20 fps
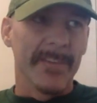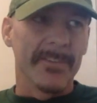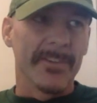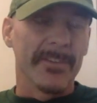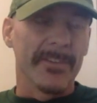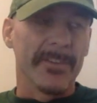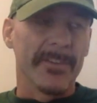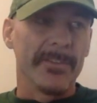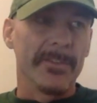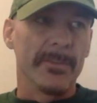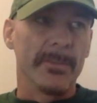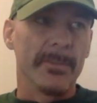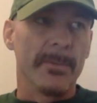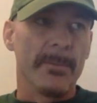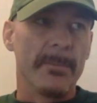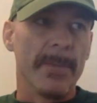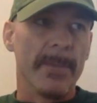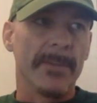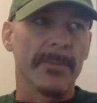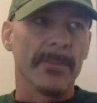just a super
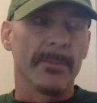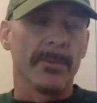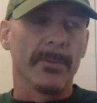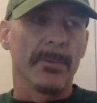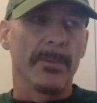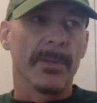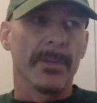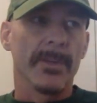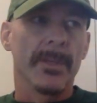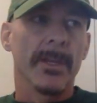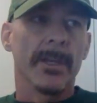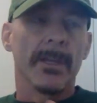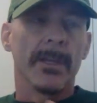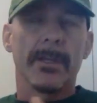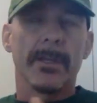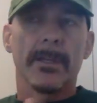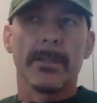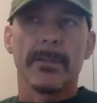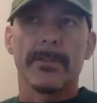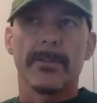mess. Well, we
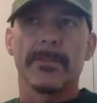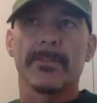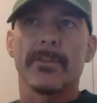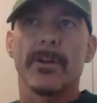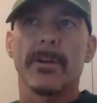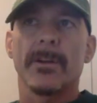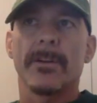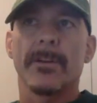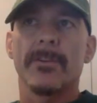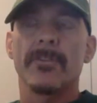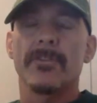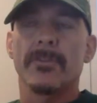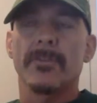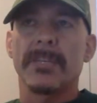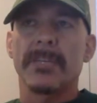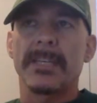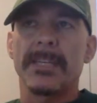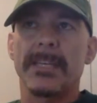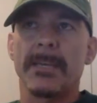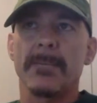started a
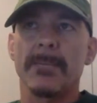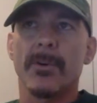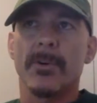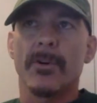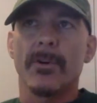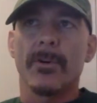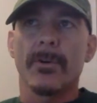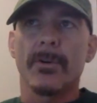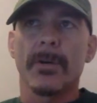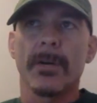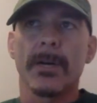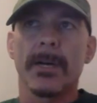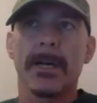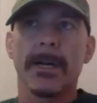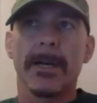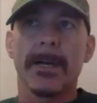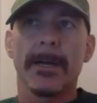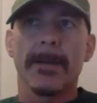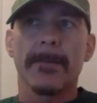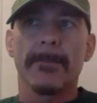new
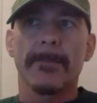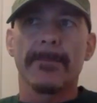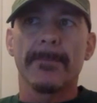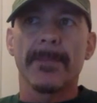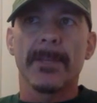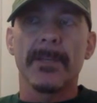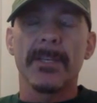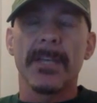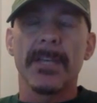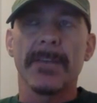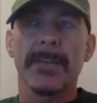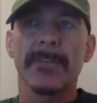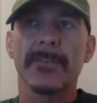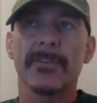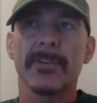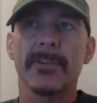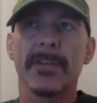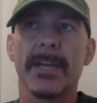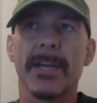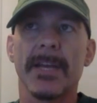chemo
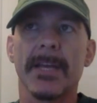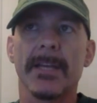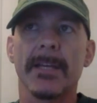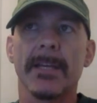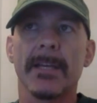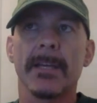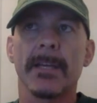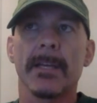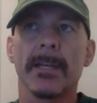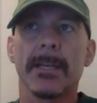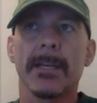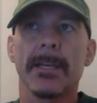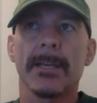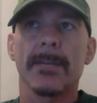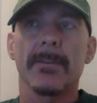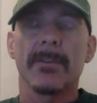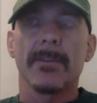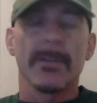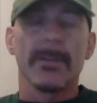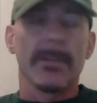yesterday,
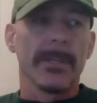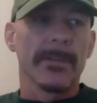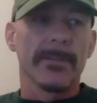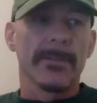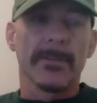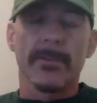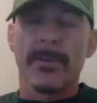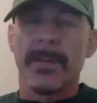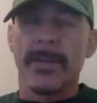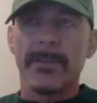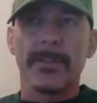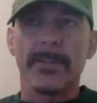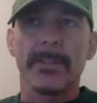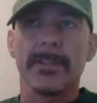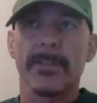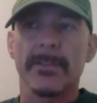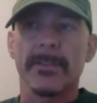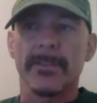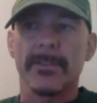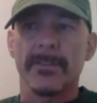and it's crazy
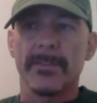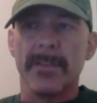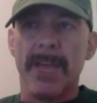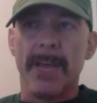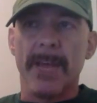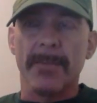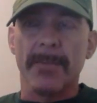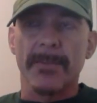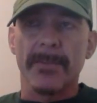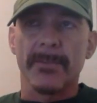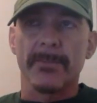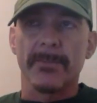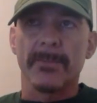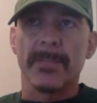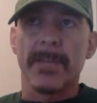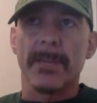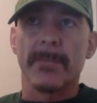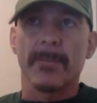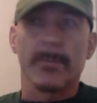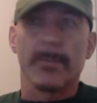because this happens
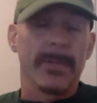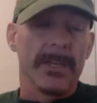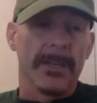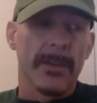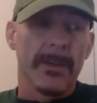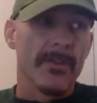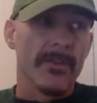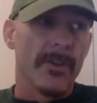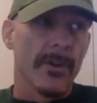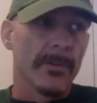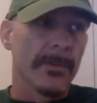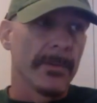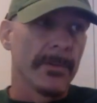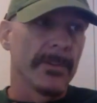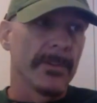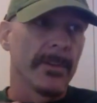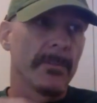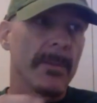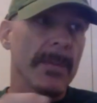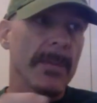sometimes. We didn't know if it
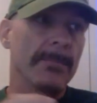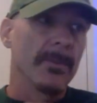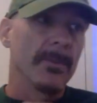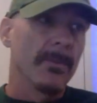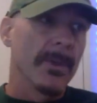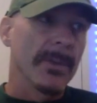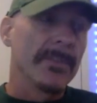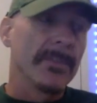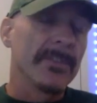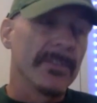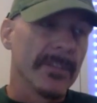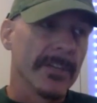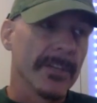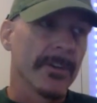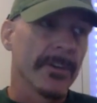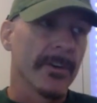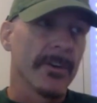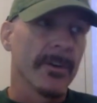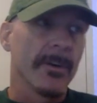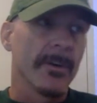was going to make me way
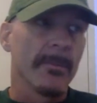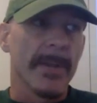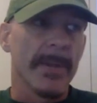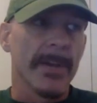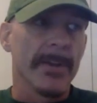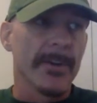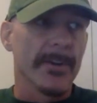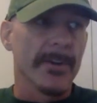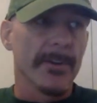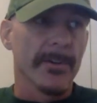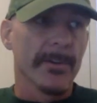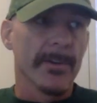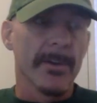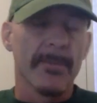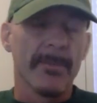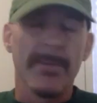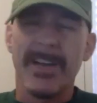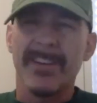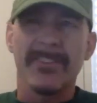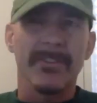sicker or better, and
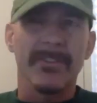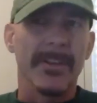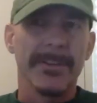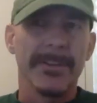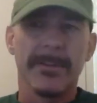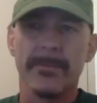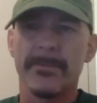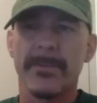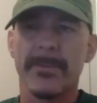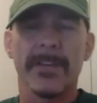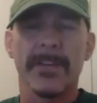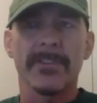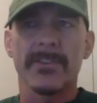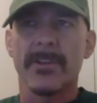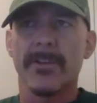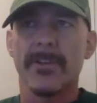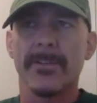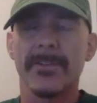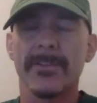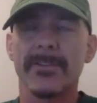I've had a lung
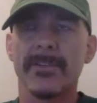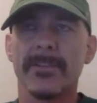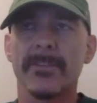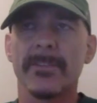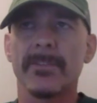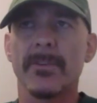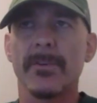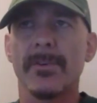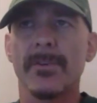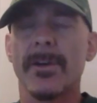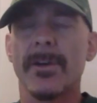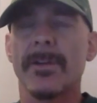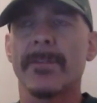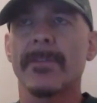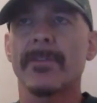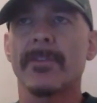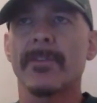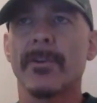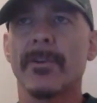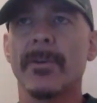infection, all these things going on.
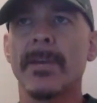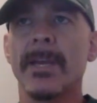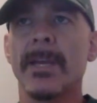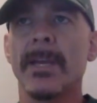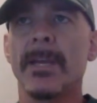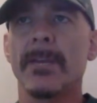So